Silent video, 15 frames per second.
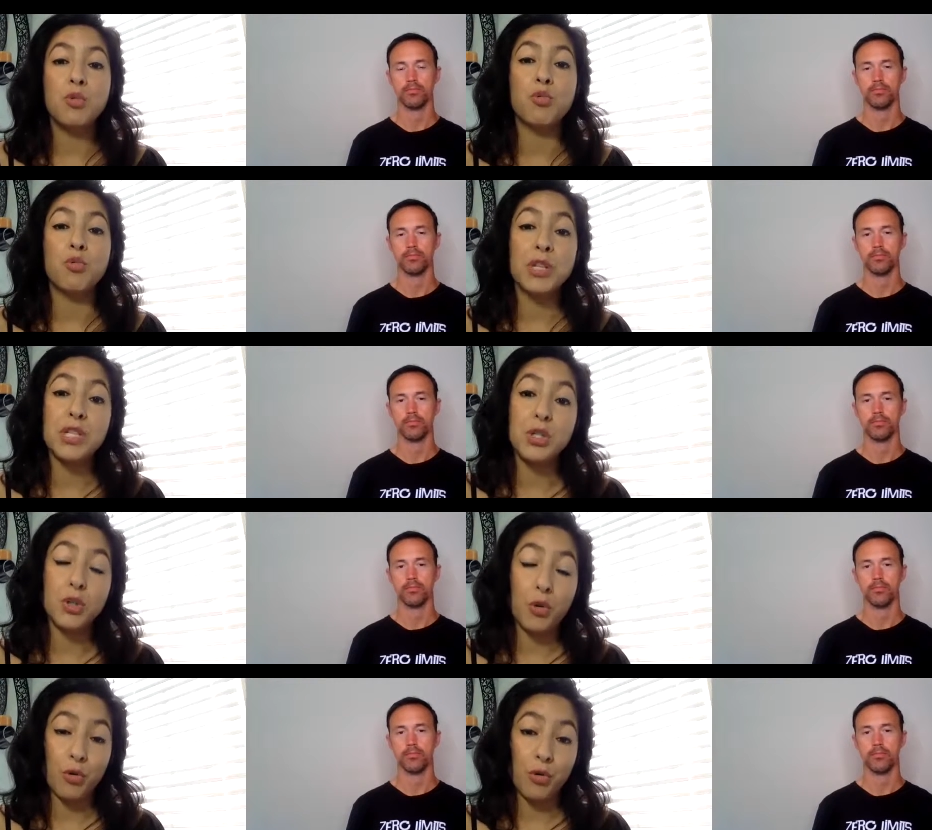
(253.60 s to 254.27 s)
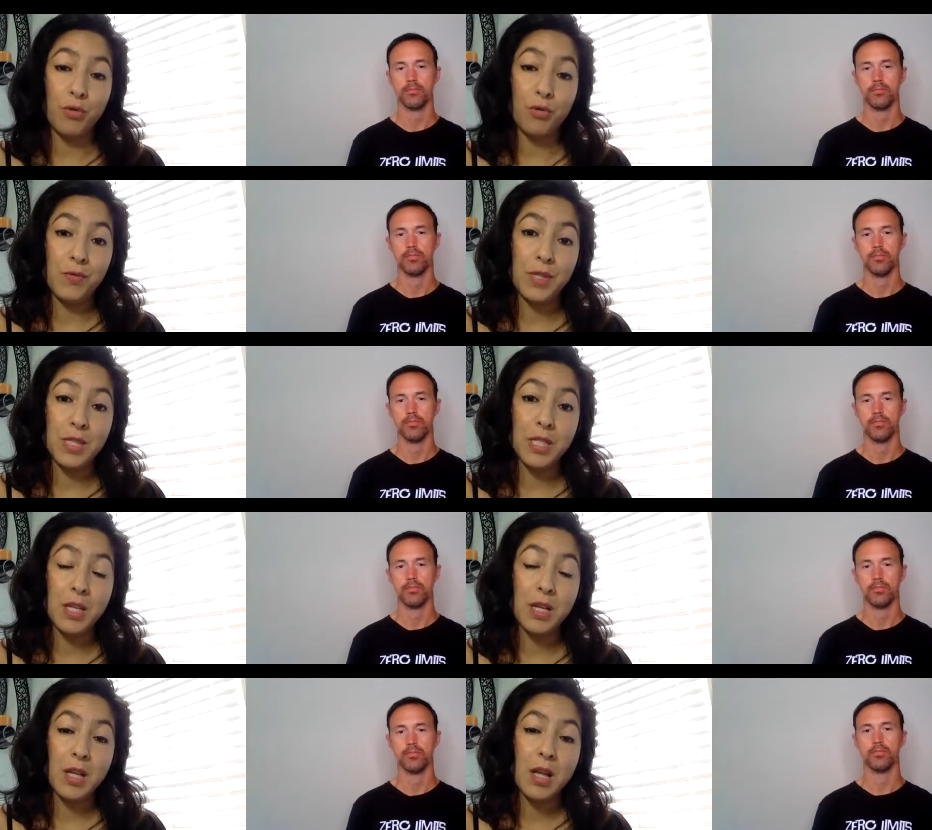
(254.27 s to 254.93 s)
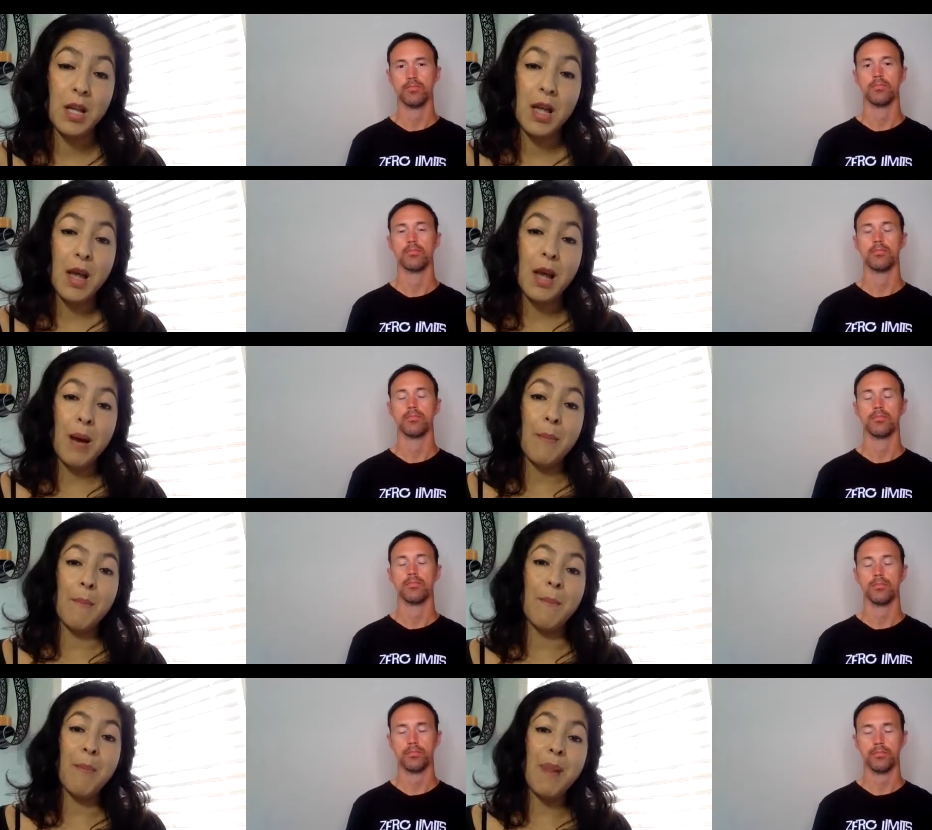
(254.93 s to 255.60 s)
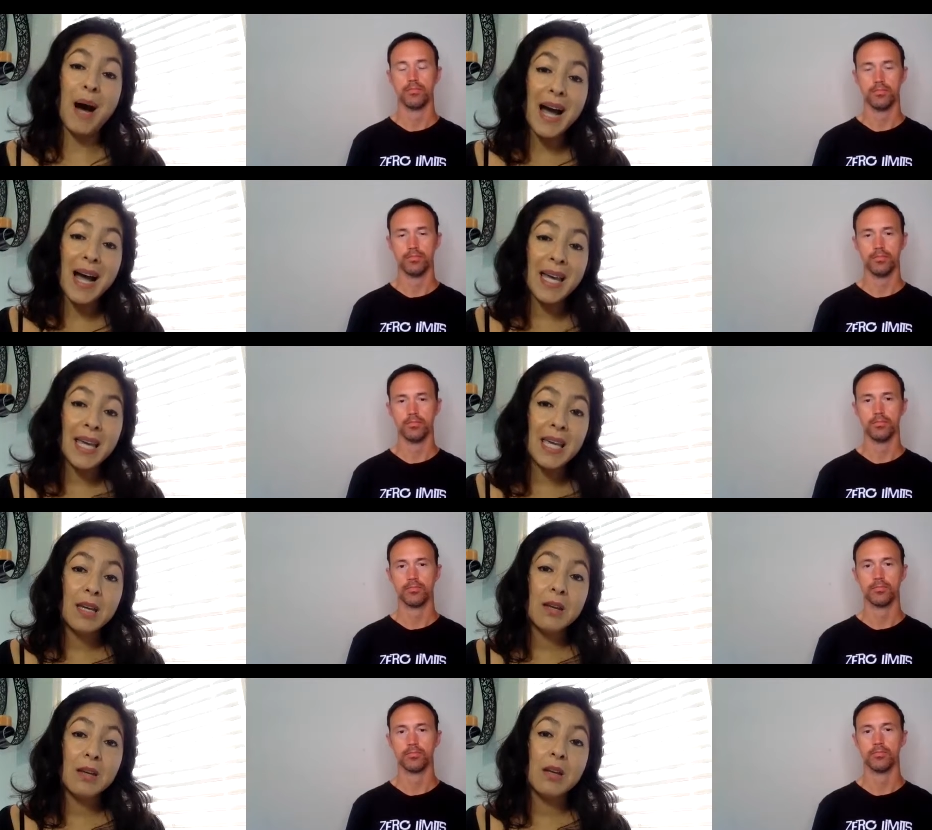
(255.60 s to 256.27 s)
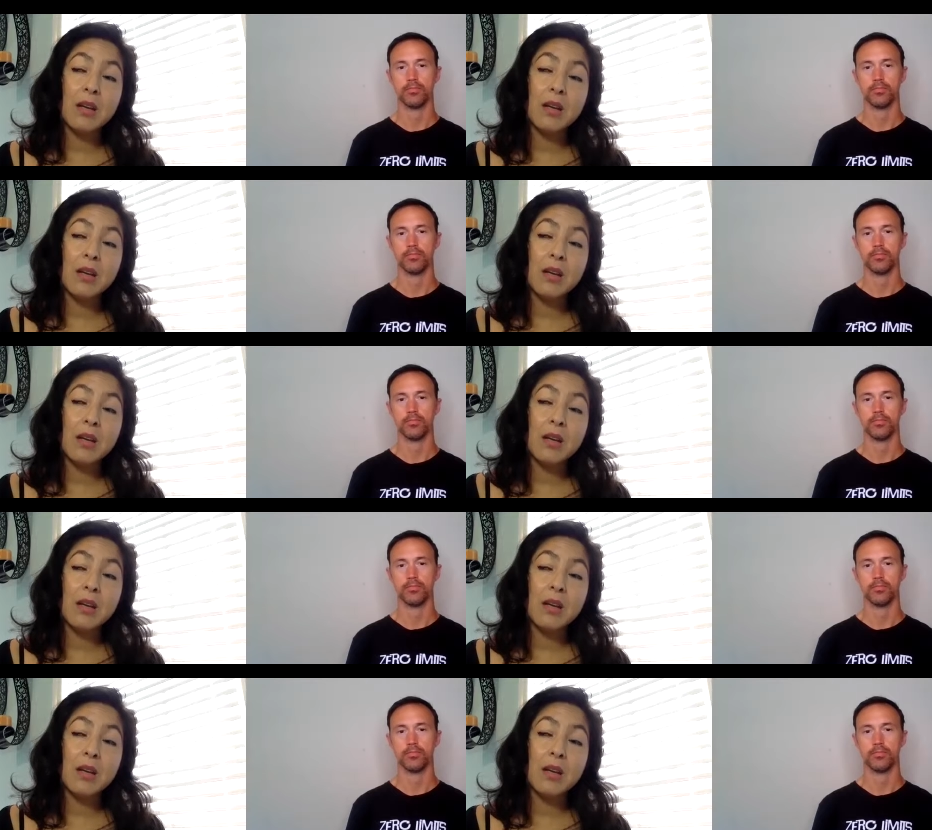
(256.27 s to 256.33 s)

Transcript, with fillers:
Speaker 1: reserves. My